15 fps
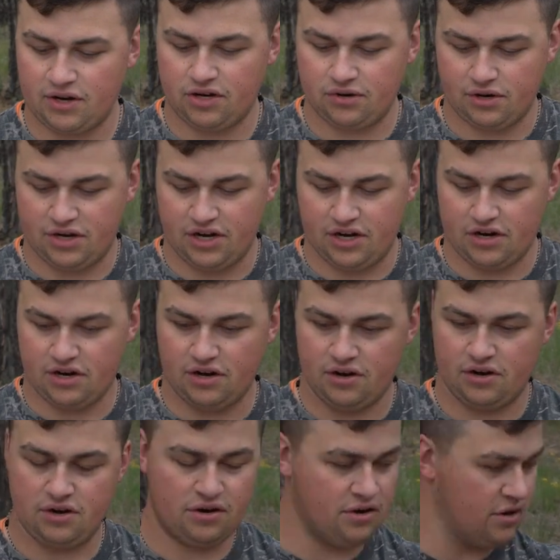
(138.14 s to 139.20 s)
be doing here
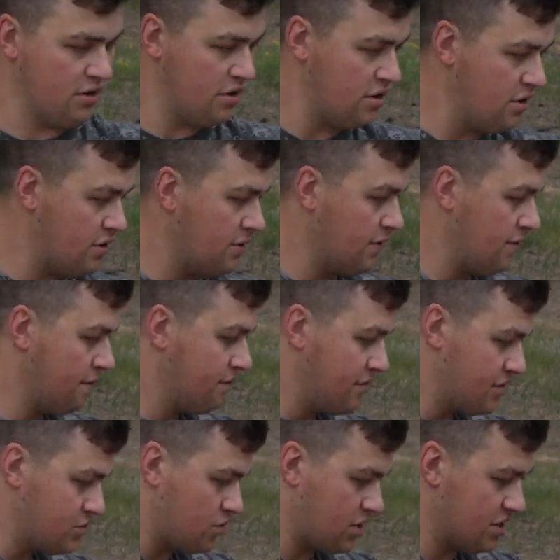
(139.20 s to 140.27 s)

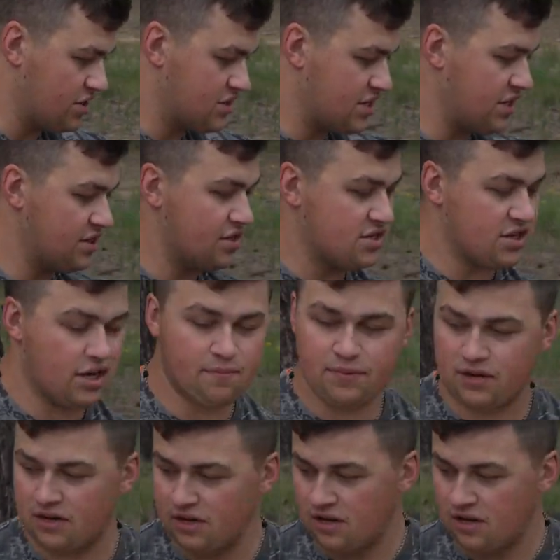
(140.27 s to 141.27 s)
is we're gonna set this up